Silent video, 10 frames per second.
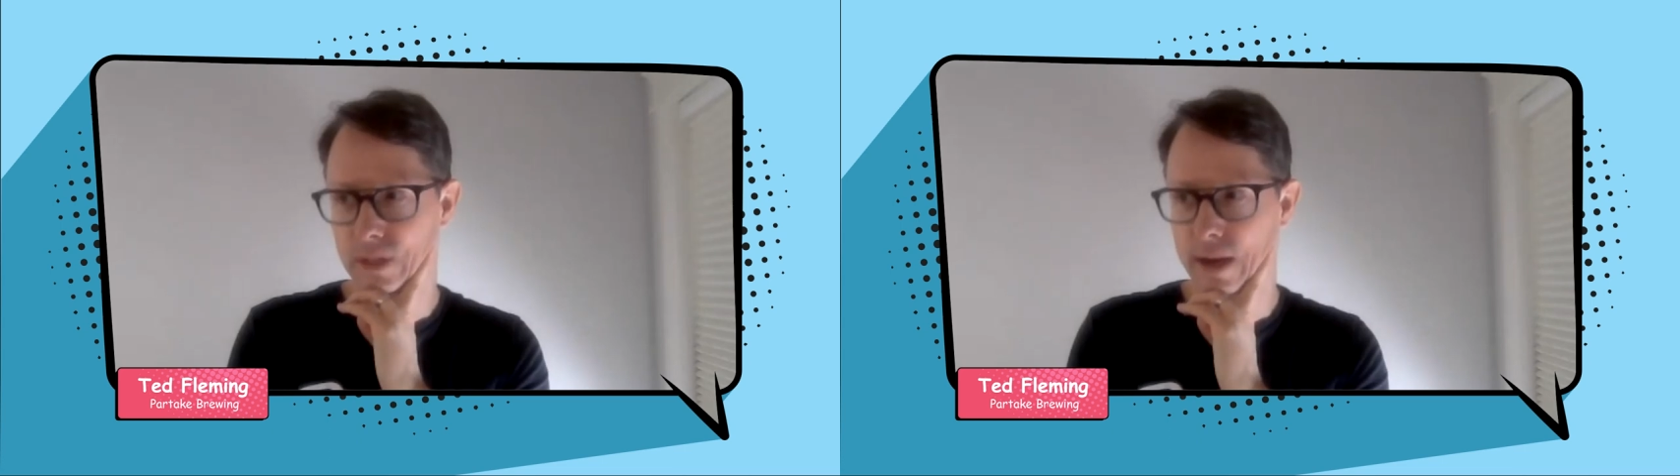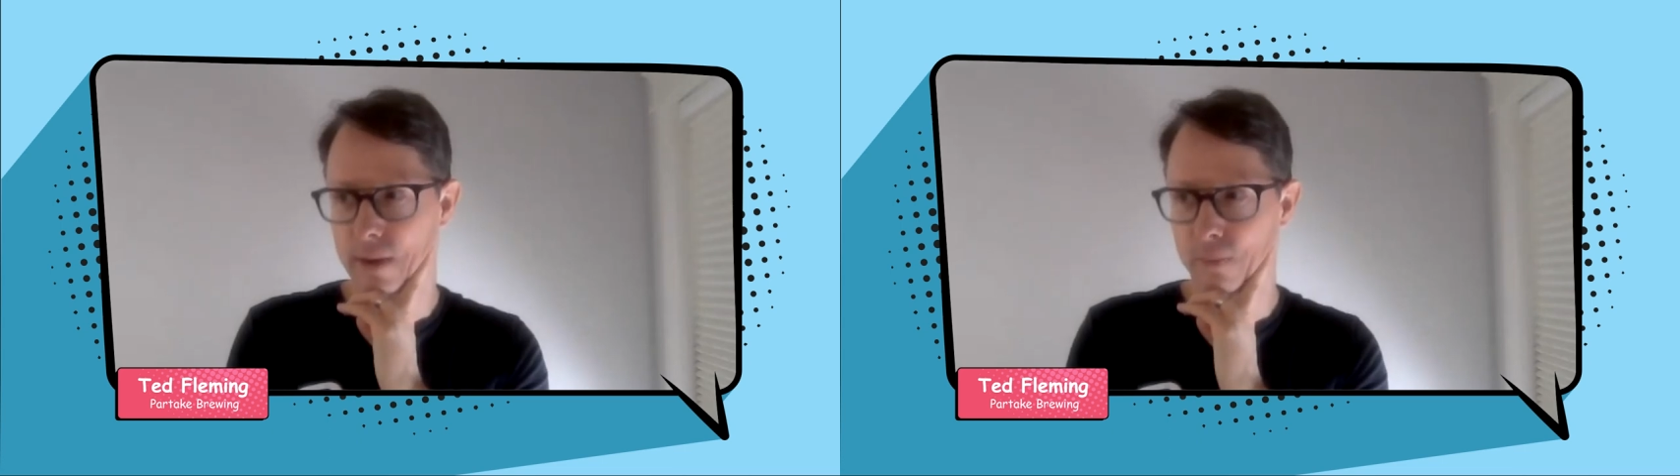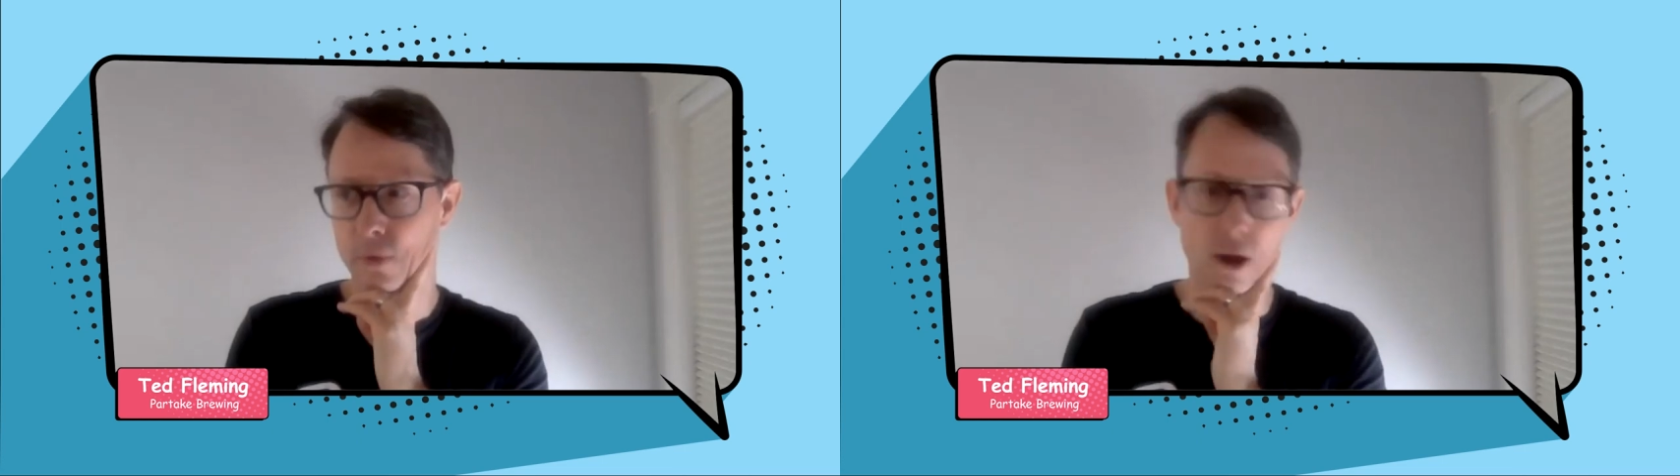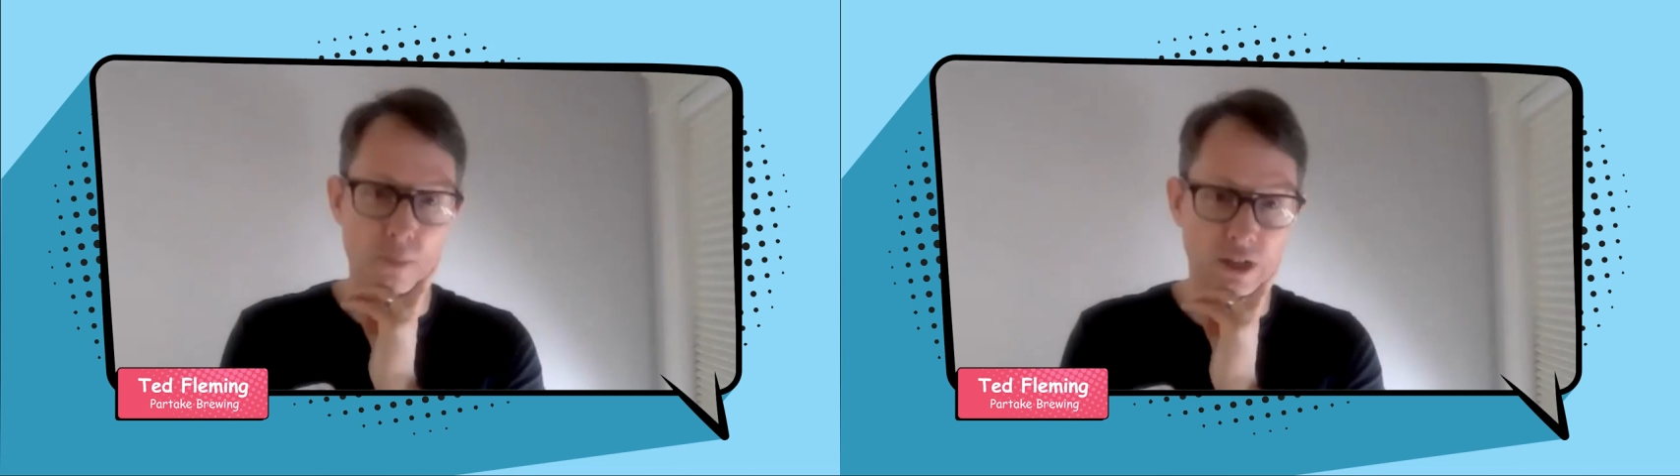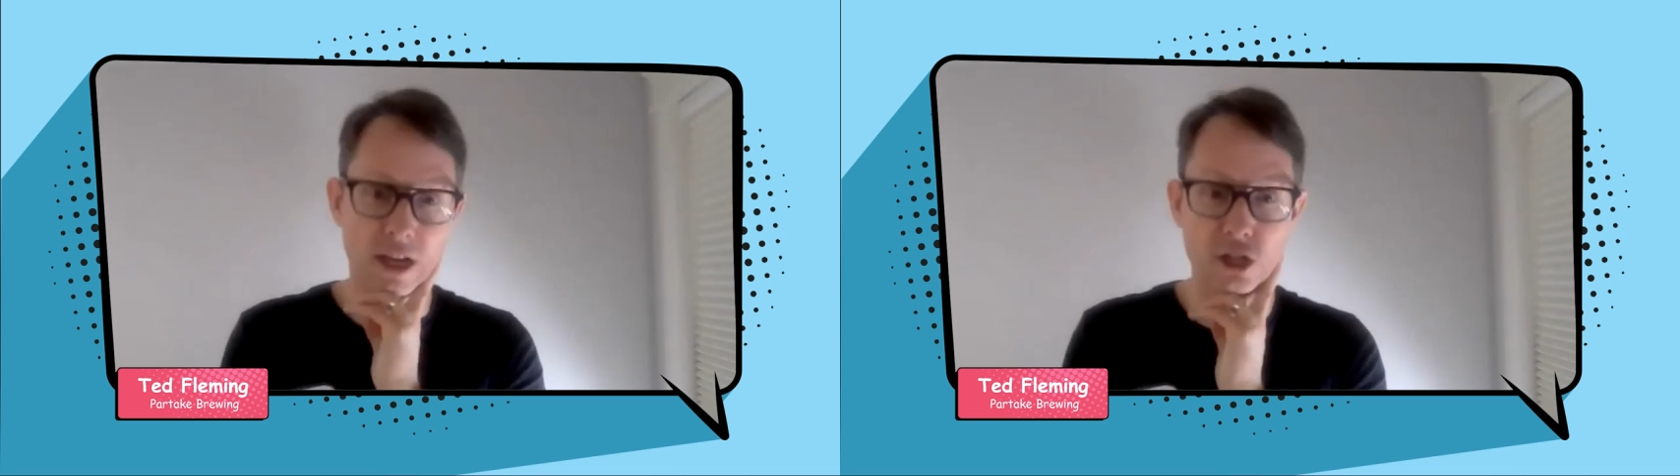type
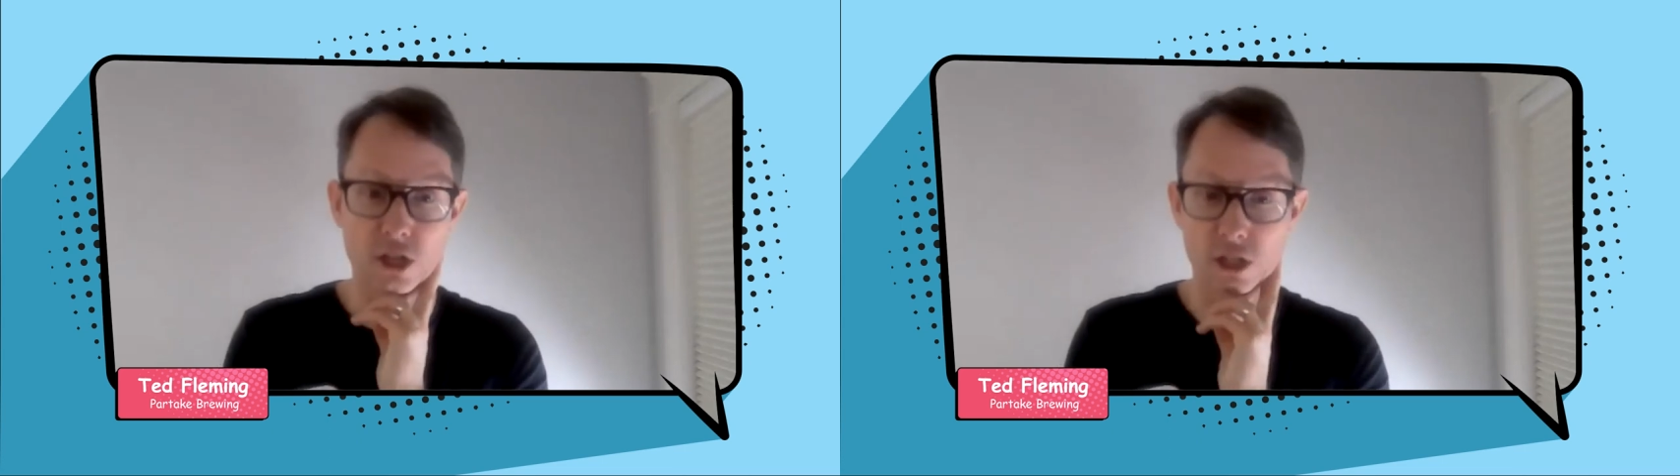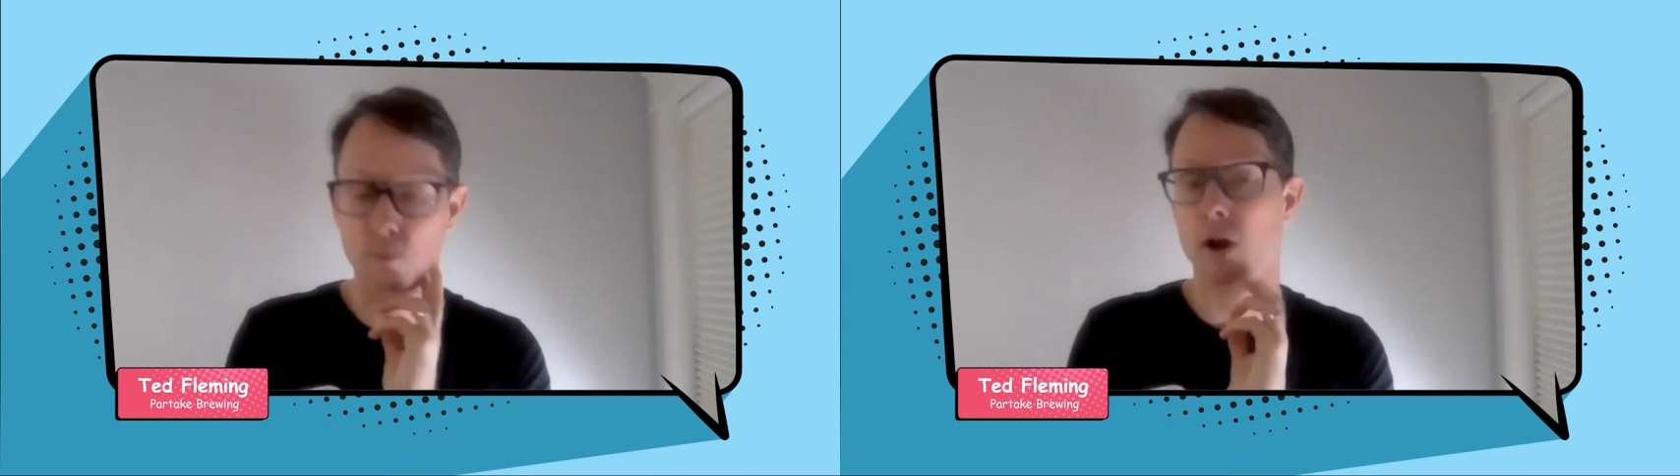complications